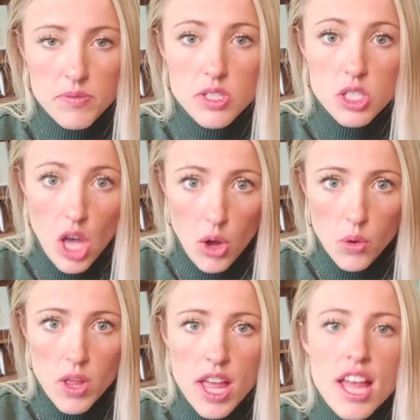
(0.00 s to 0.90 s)
So
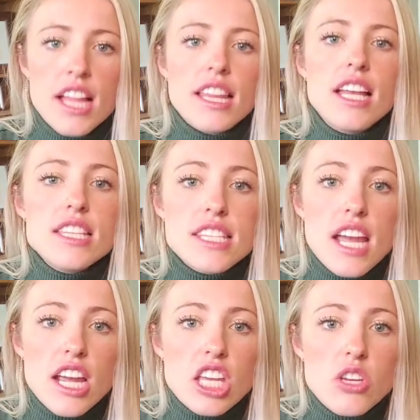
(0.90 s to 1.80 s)
let's say
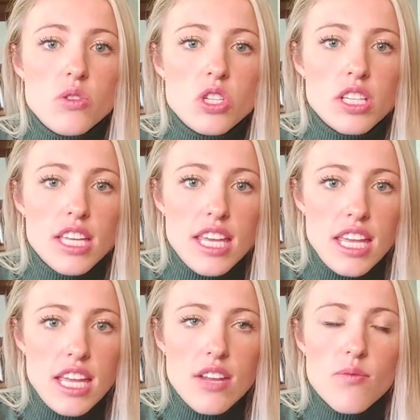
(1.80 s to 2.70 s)
I usually
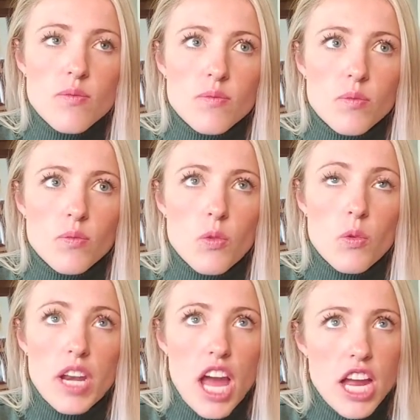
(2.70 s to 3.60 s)
eat
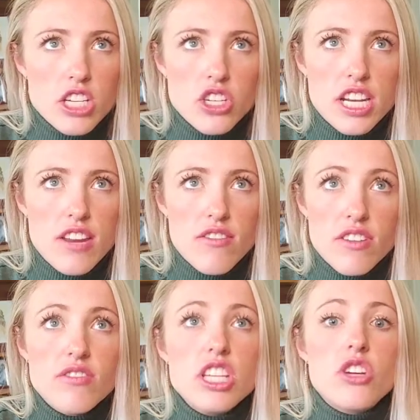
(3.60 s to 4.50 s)

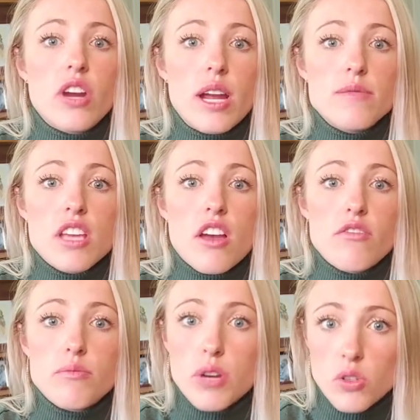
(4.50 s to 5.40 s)
150 grams
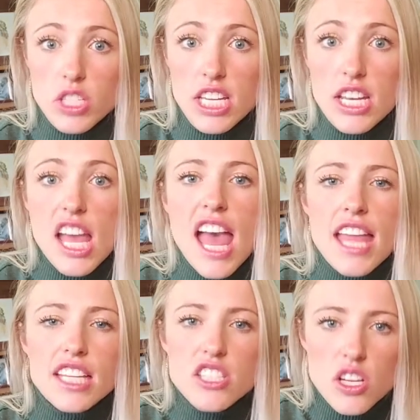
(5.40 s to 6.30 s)
of protein.
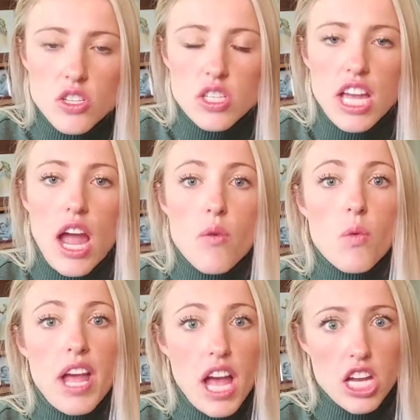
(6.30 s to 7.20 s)
Let's also say I
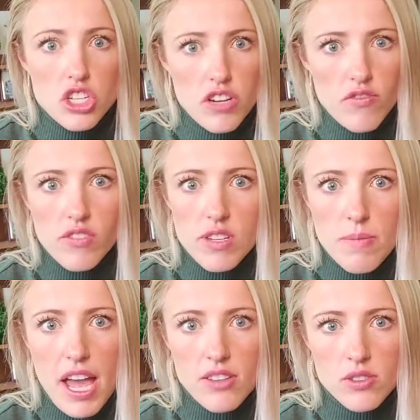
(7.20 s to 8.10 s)
weigh 150
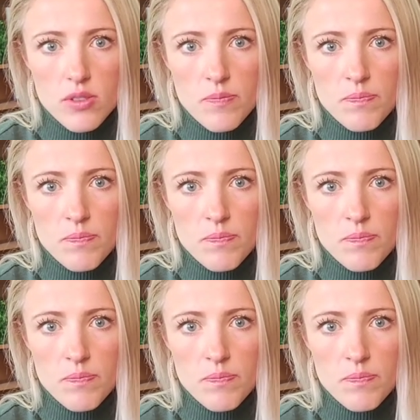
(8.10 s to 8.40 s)
pounds.